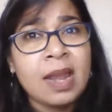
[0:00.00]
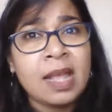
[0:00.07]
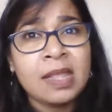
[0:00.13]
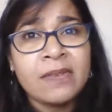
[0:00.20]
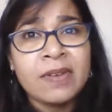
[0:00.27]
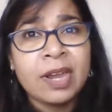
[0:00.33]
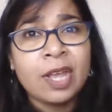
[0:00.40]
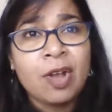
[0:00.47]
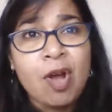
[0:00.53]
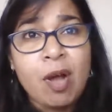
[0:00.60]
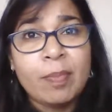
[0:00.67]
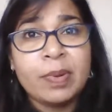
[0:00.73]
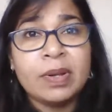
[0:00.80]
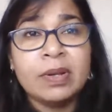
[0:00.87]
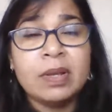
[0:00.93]
Another very
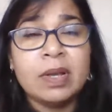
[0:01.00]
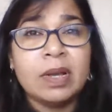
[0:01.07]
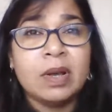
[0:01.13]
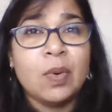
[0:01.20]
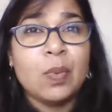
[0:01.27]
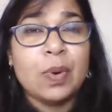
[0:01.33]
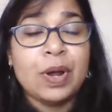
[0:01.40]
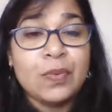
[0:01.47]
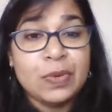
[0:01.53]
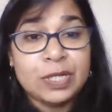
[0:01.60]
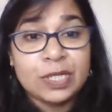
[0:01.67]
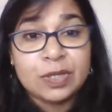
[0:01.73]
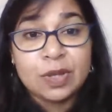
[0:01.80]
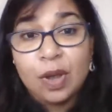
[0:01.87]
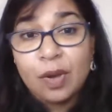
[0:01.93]
common word
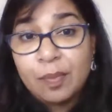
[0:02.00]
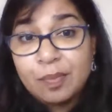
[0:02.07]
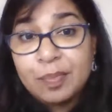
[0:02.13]
which is